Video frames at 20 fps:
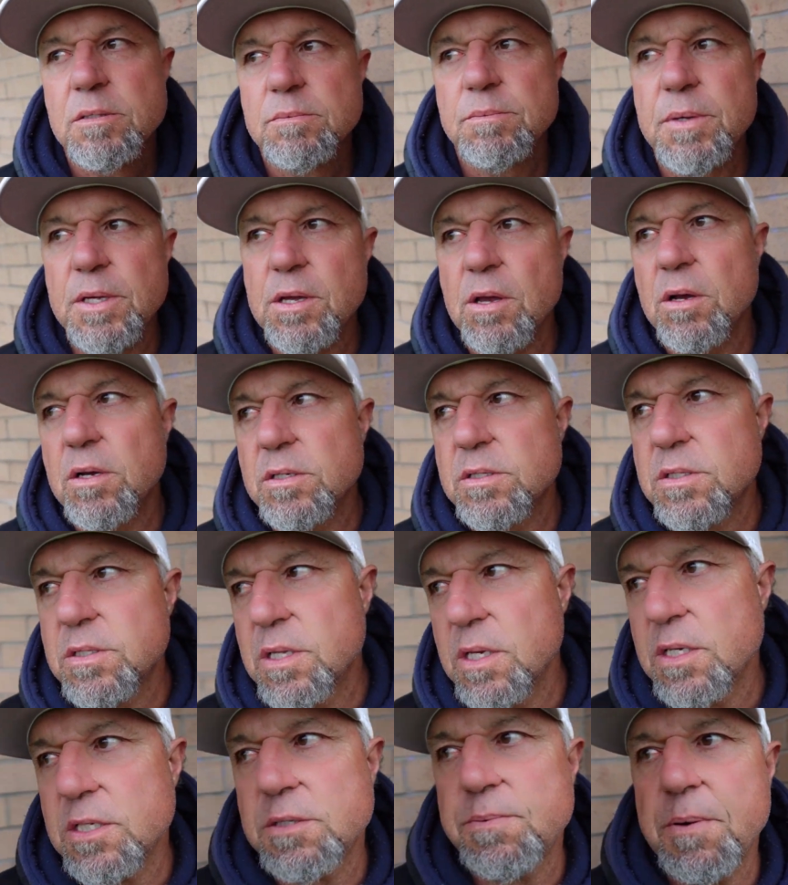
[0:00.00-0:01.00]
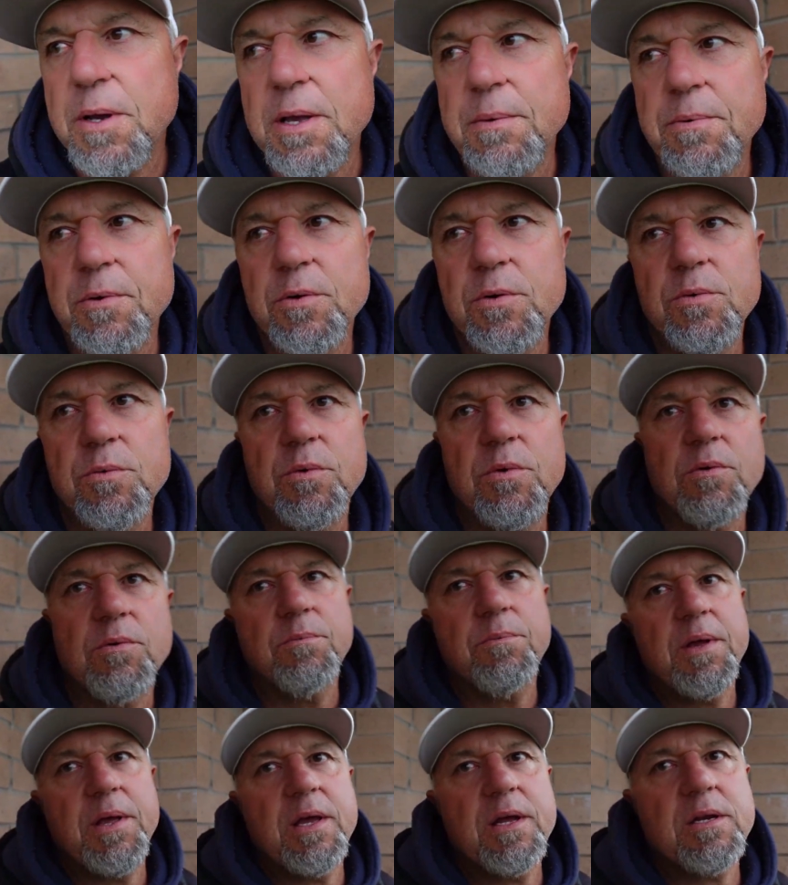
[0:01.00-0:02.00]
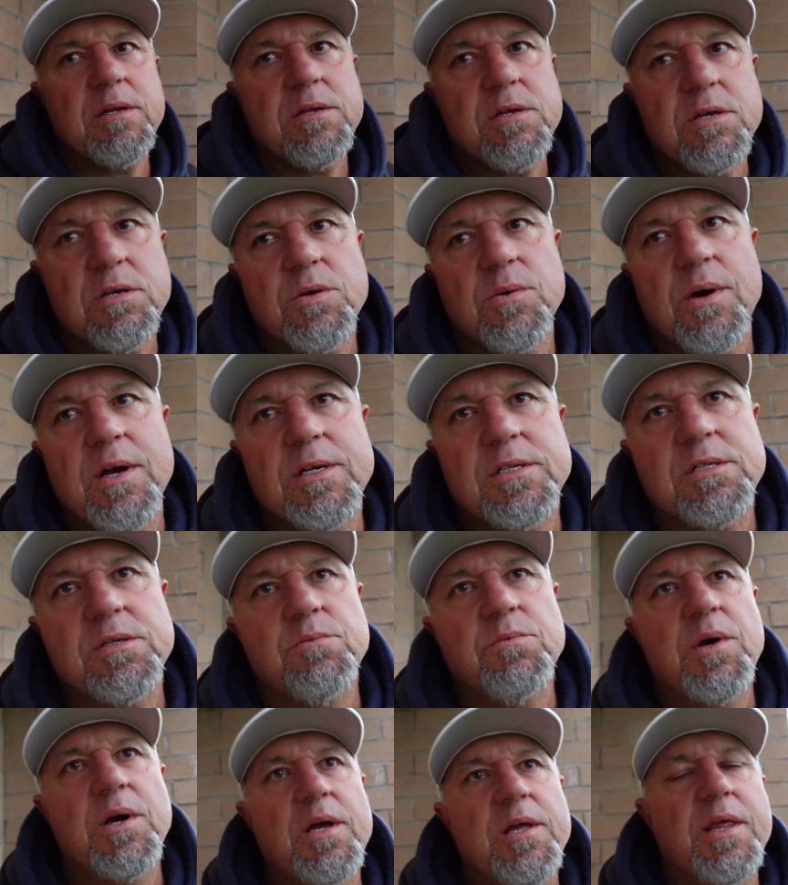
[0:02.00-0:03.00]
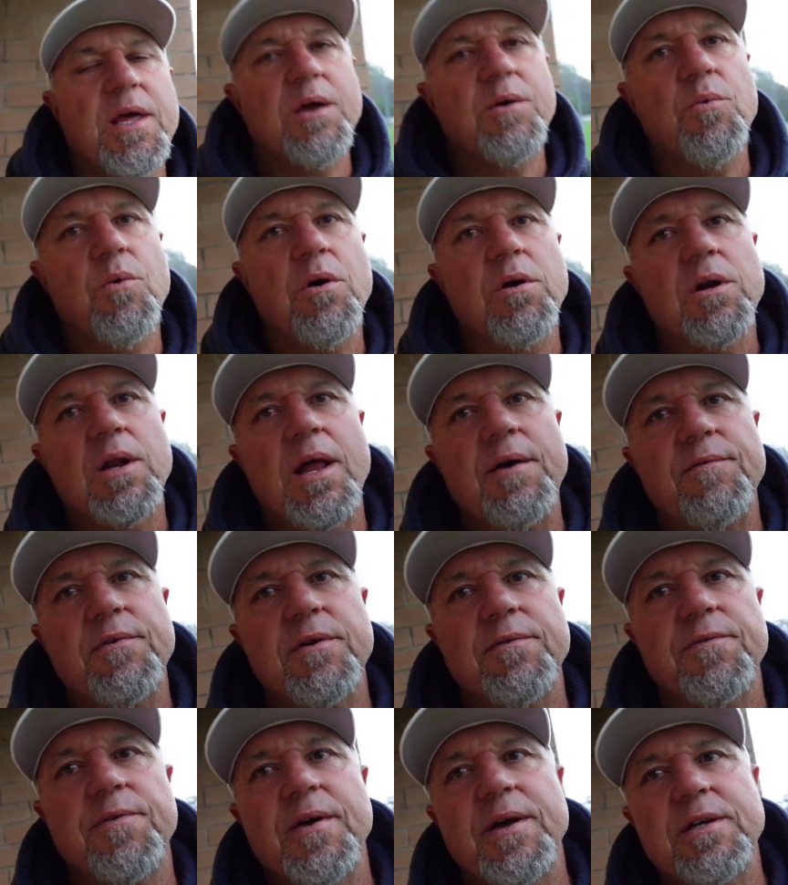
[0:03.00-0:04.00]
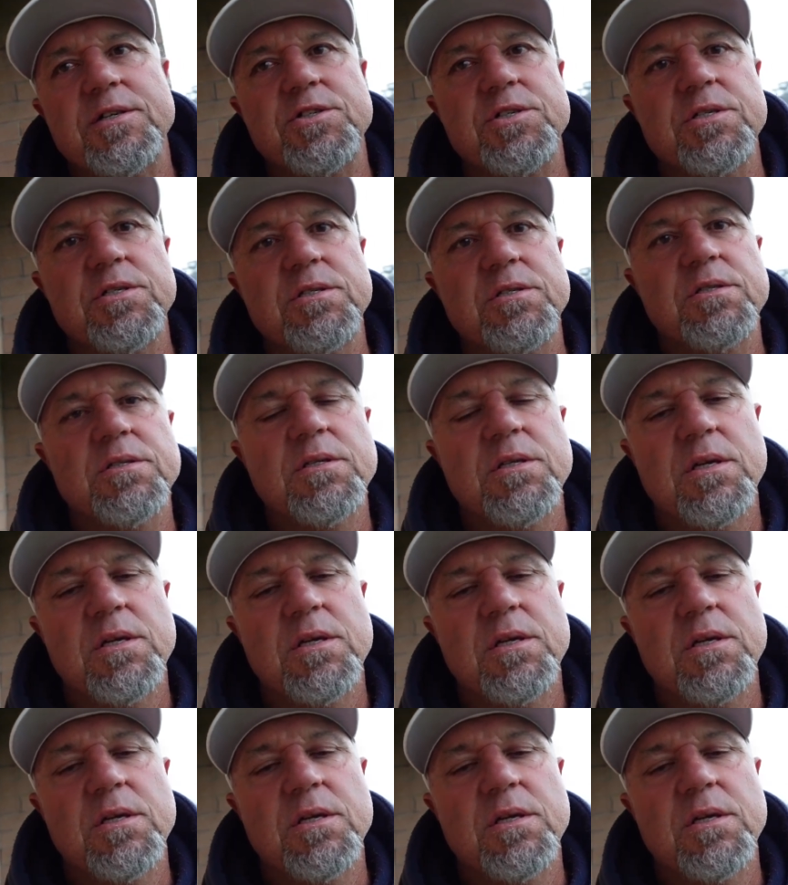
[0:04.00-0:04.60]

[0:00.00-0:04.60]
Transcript: Because these people will be in a situation where they want love and affection,